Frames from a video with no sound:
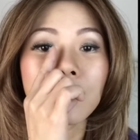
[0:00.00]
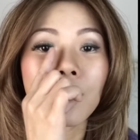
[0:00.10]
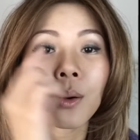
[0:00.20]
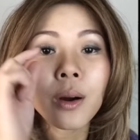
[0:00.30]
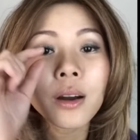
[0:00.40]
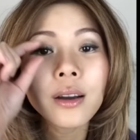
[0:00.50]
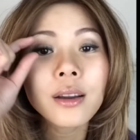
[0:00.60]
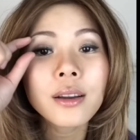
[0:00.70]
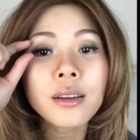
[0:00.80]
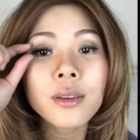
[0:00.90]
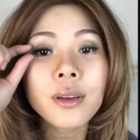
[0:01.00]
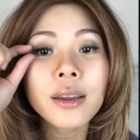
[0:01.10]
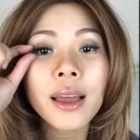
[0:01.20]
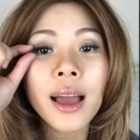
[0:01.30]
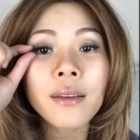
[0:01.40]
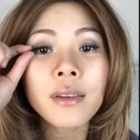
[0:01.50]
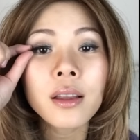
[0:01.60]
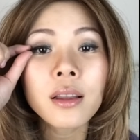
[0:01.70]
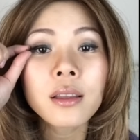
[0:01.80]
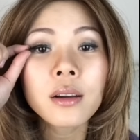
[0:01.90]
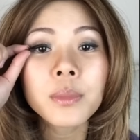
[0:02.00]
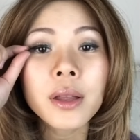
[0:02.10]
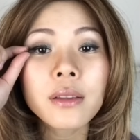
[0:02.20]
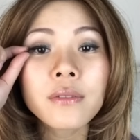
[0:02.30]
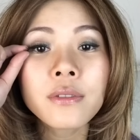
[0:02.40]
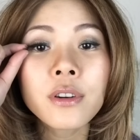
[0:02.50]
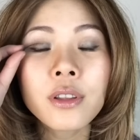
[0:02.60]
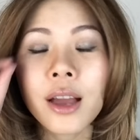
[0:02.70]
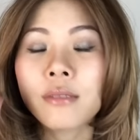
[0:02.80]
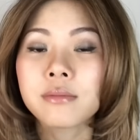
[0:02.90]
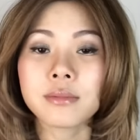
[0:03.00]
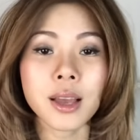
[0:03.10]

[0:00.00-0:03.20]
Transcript: or you can have it a little bit further out.